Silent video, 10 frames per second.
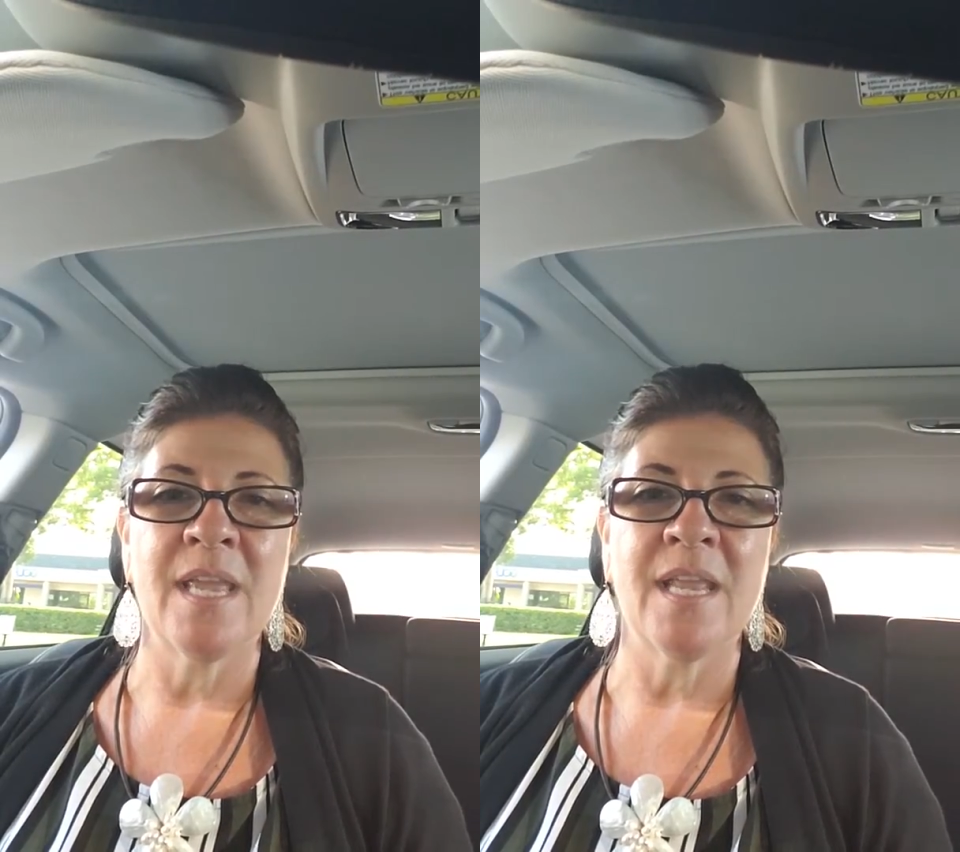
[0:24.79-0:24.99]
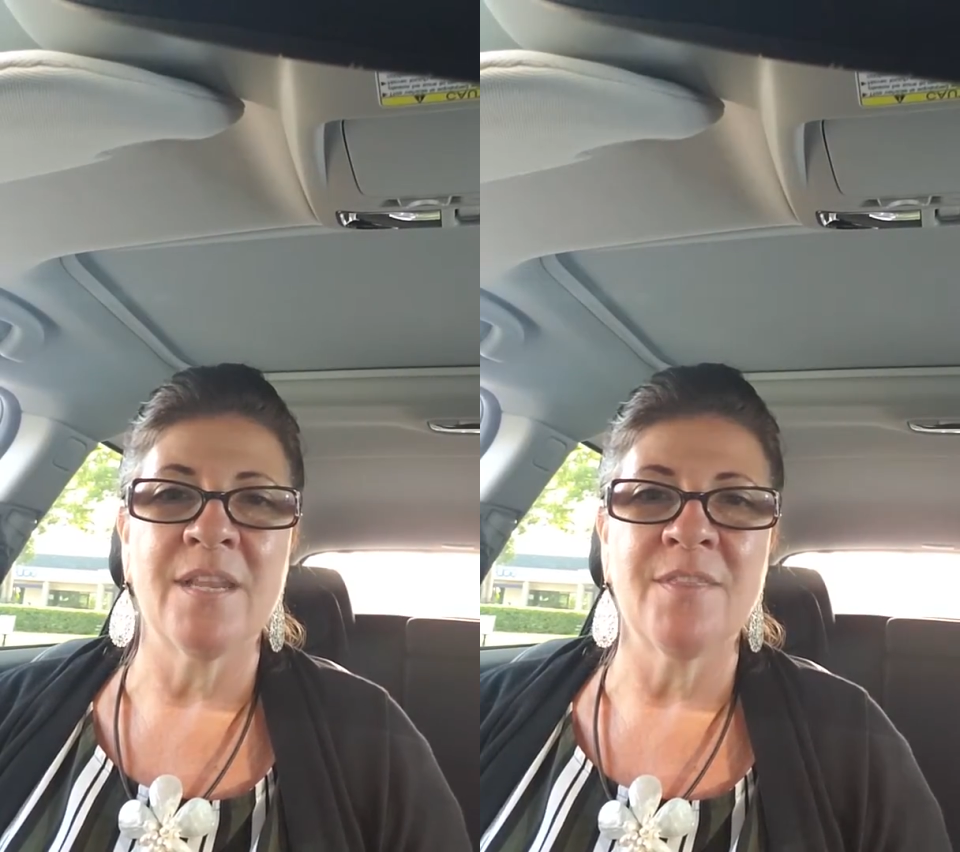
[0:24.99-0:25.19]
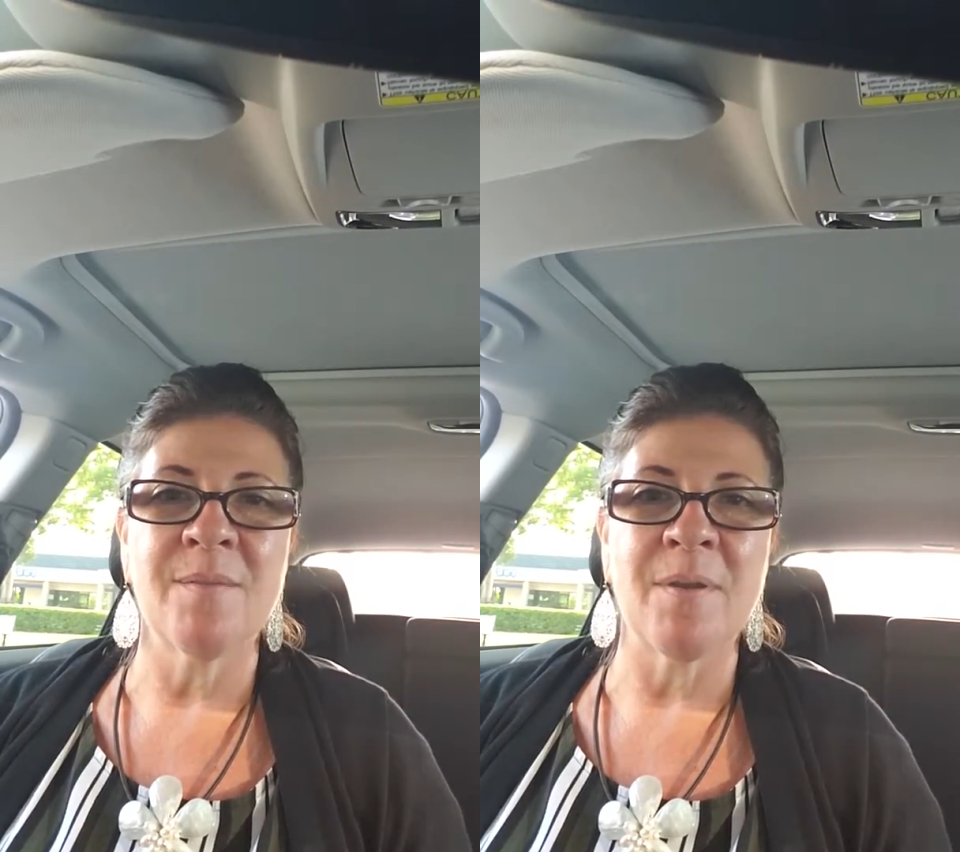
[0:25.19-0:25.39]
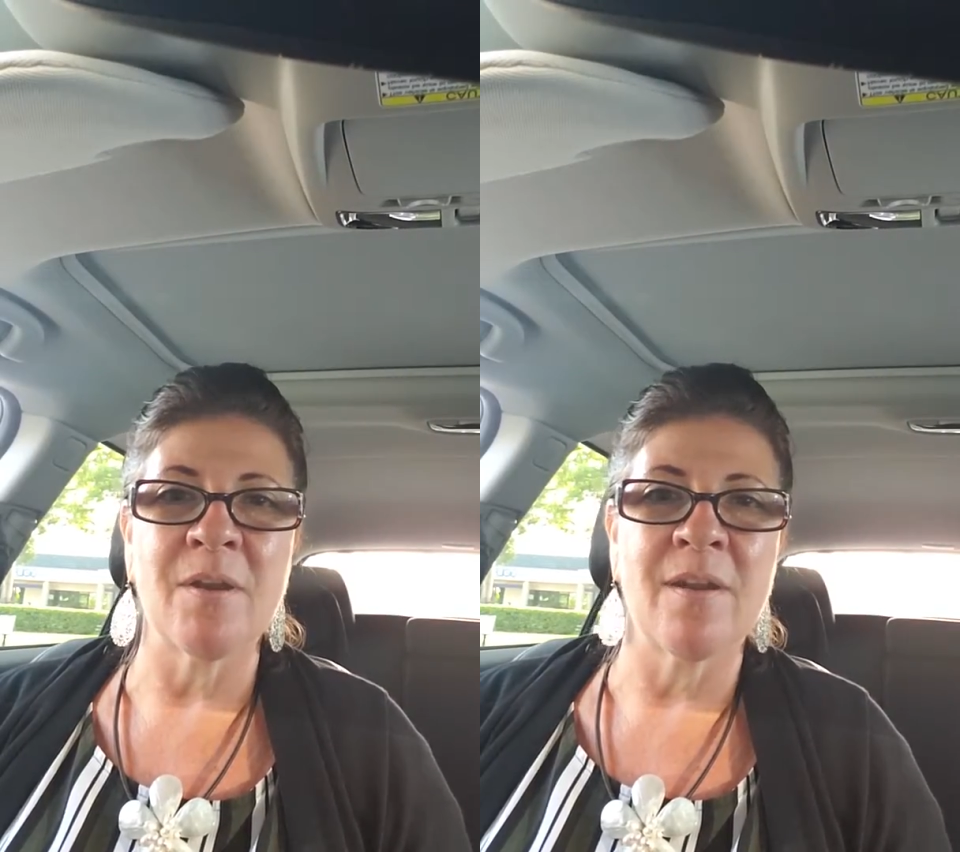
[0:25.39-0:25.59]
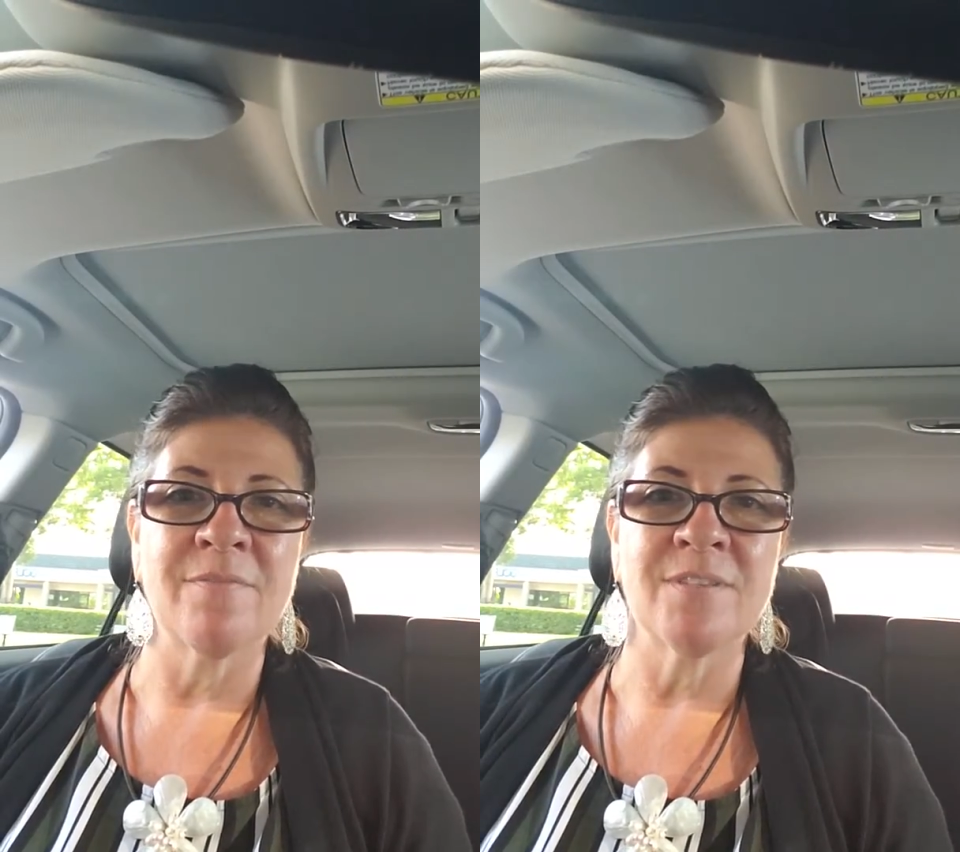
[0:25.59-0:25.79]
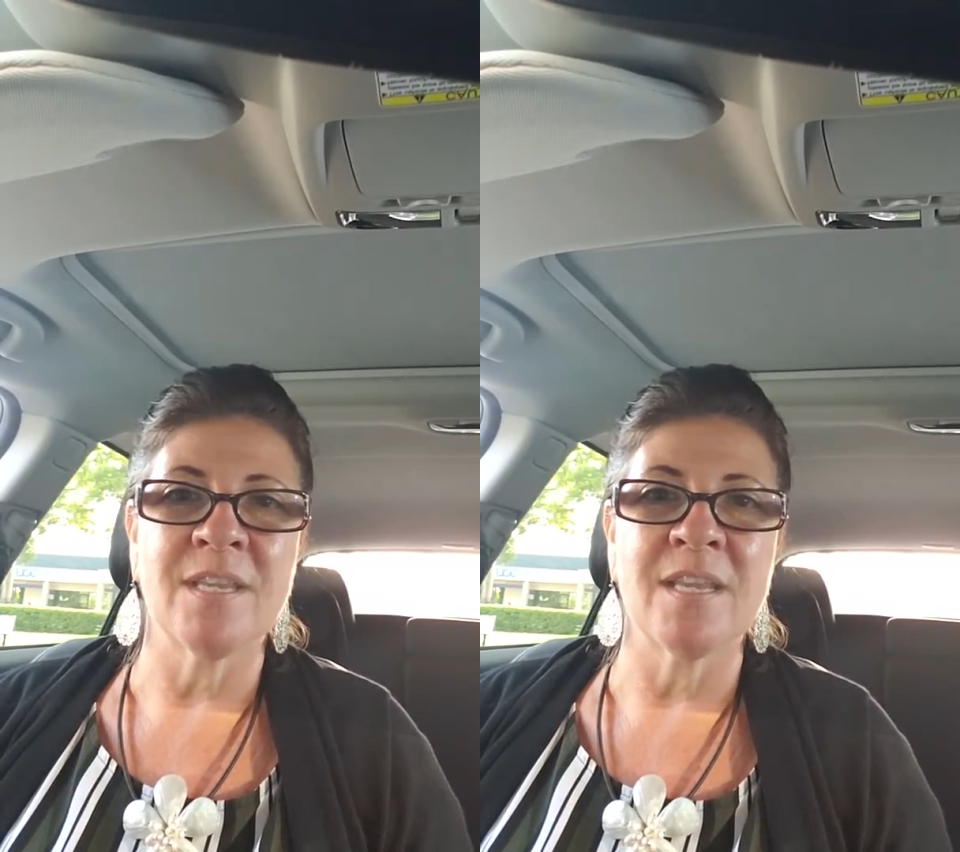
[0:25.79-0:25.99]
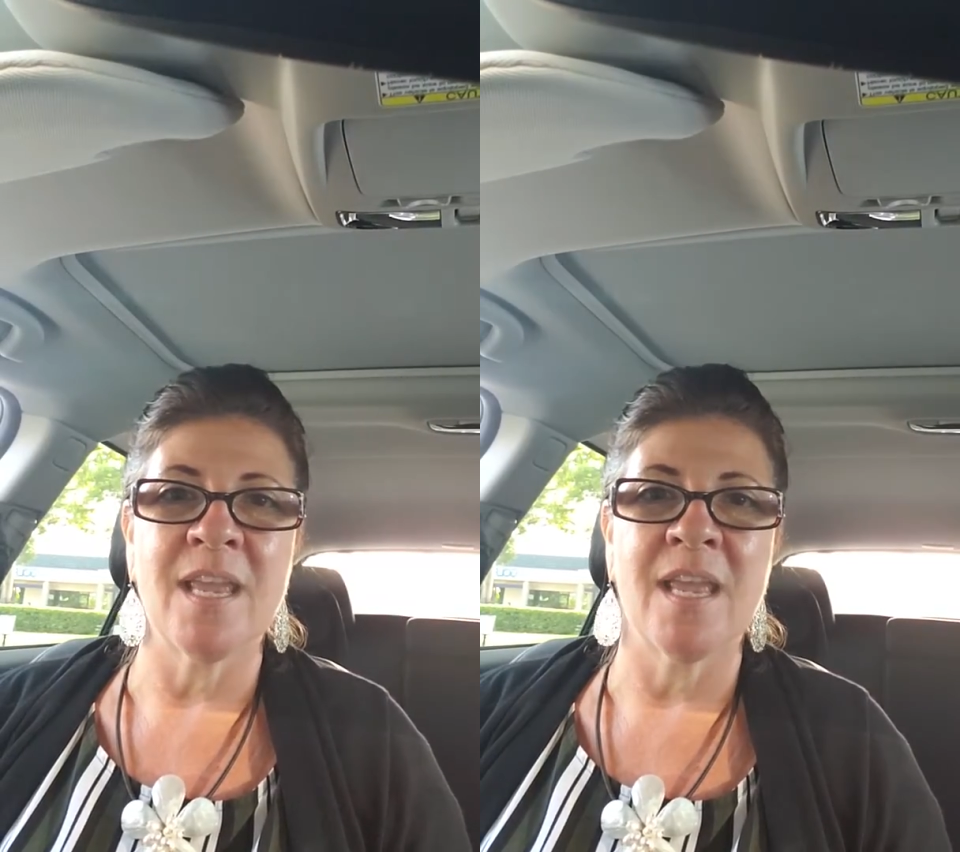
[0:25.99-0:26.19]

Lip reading: anything about crafting,